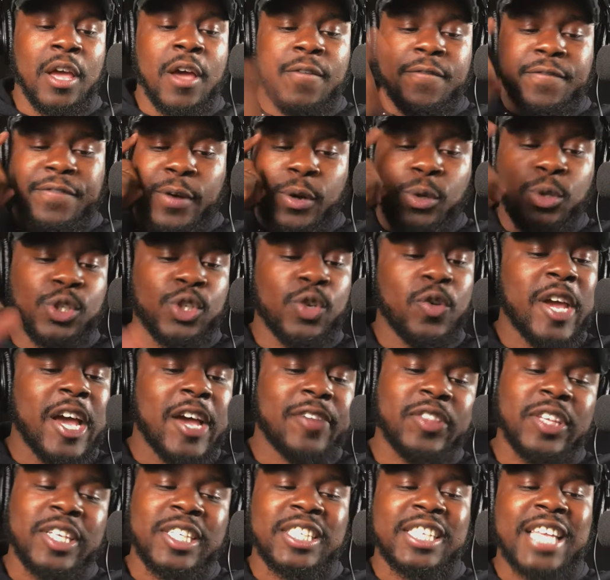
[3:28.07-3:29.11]
First, you
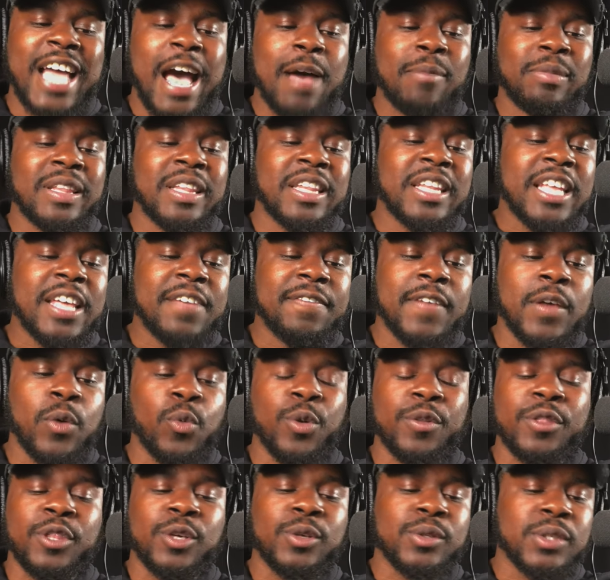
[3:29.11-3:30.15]
have to stop living
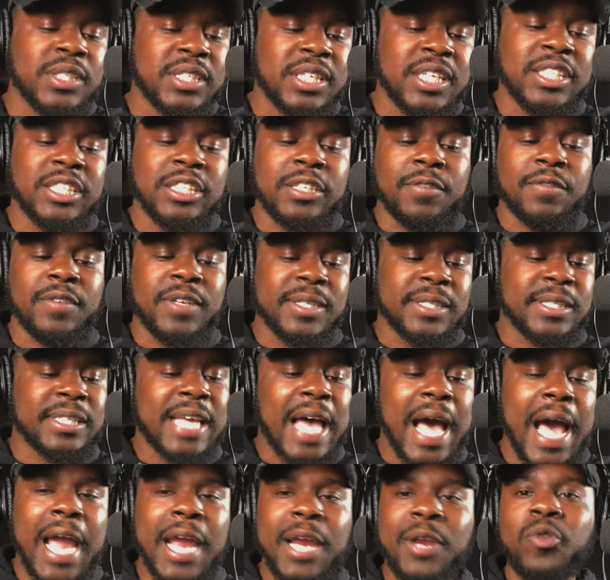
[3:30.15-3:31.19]
with your sense of
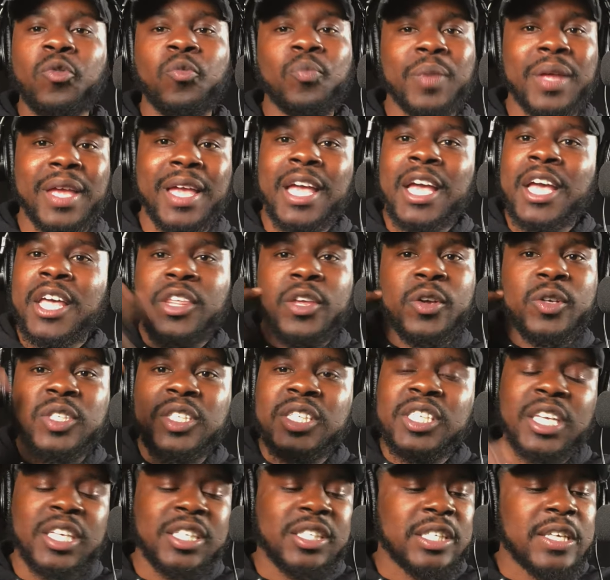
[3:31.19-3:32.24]
entitlement, your
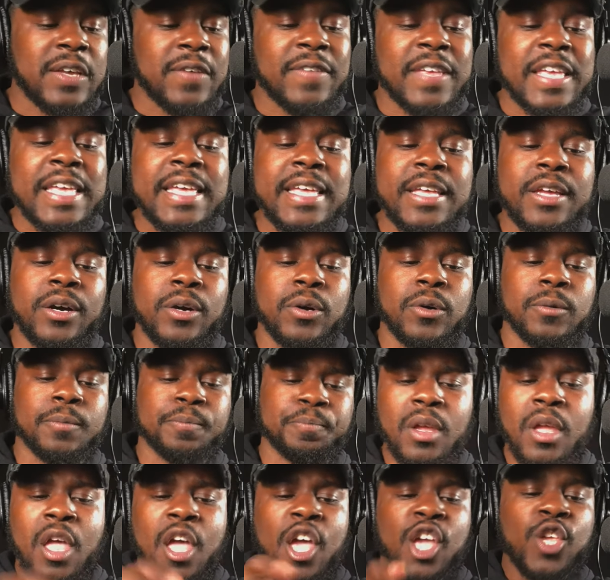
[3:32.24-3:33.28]
sense of ego.
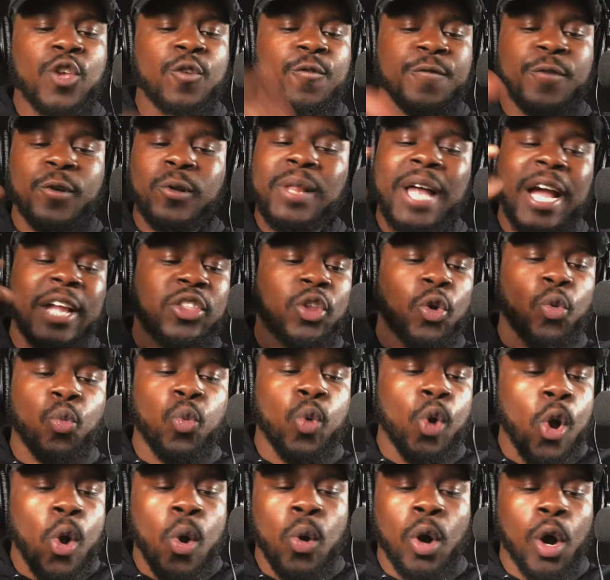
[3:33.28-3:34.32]
You feel like the
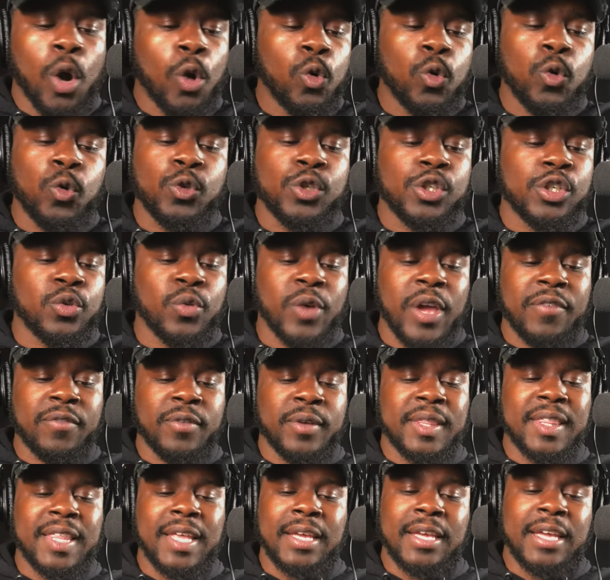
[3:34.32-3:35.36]
world owes you
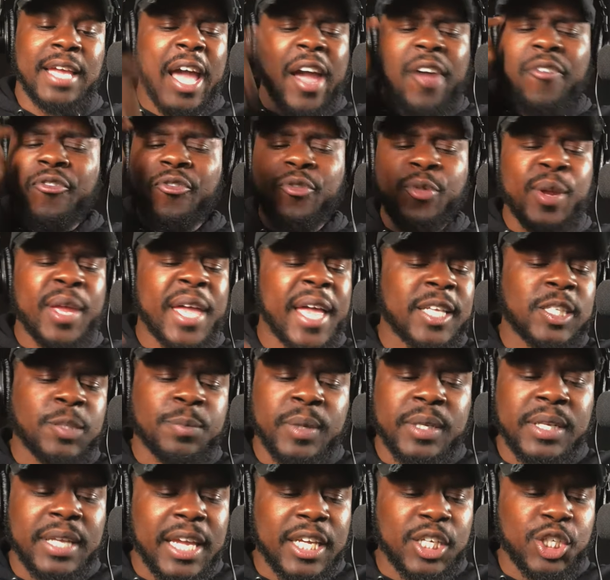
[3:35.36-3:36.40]
everything. Every
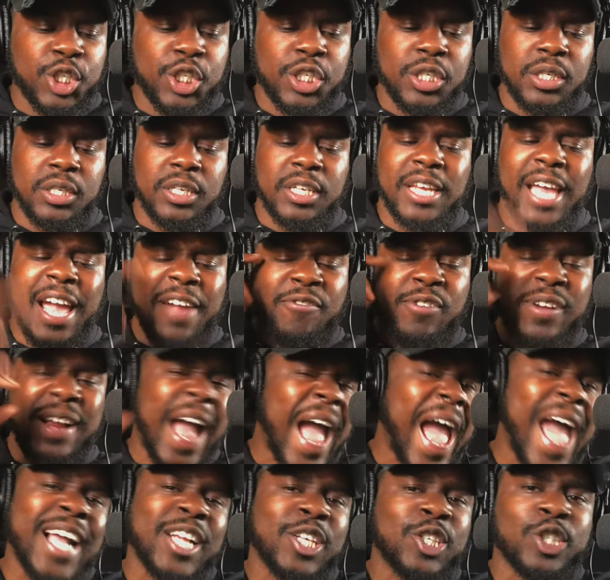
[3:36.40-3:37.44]
explanation and every
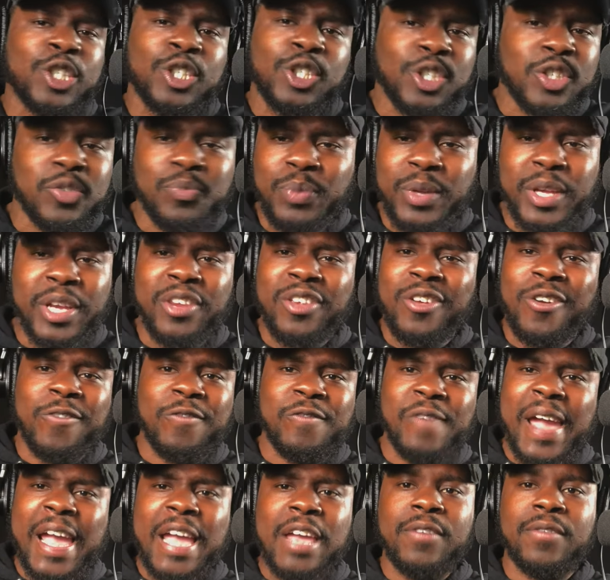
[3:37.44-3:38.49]
action should be in your
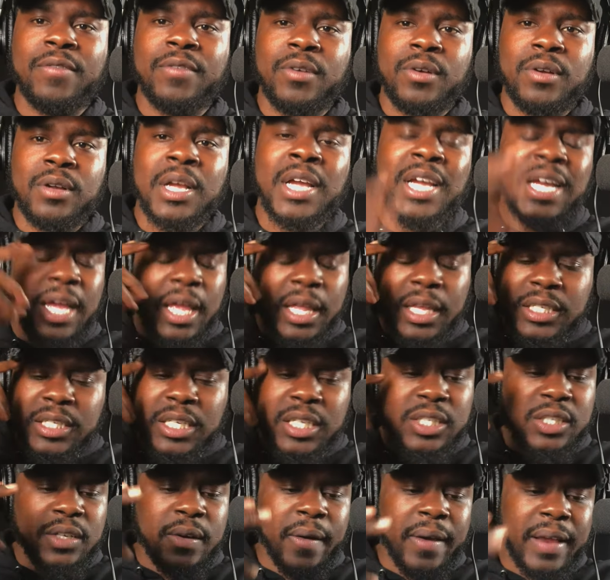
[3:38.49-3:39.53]
favor. This
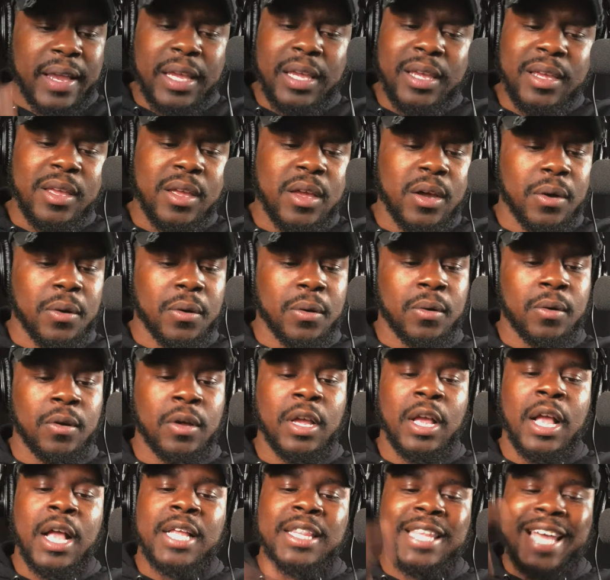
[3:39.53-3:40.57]
is your ego.
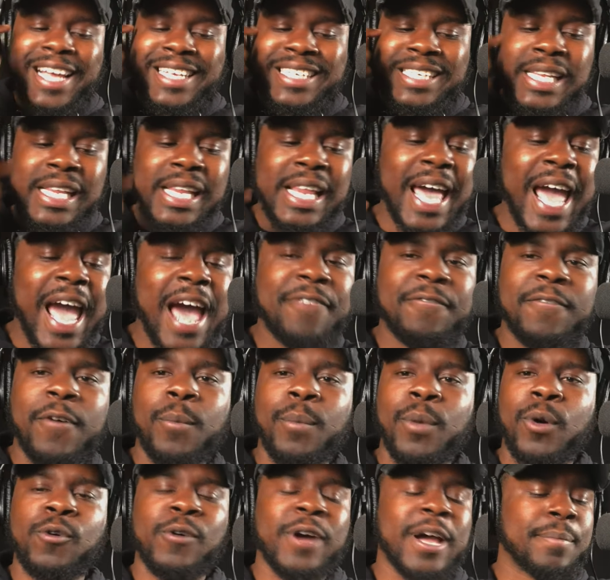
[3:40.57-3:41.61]
That's
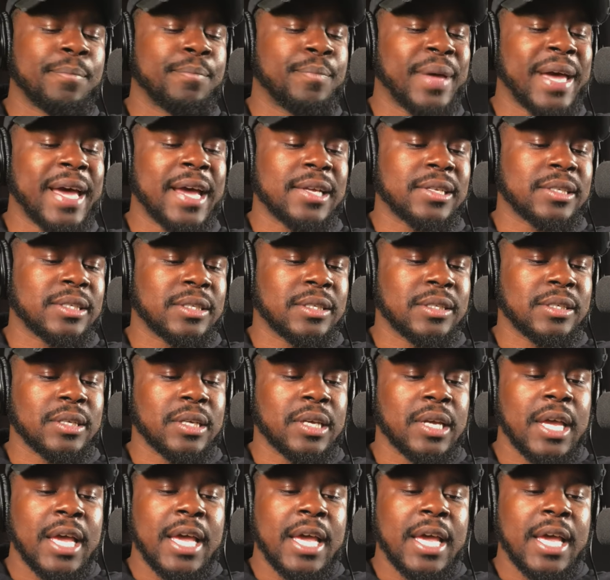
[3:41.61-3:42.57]
laughable at best.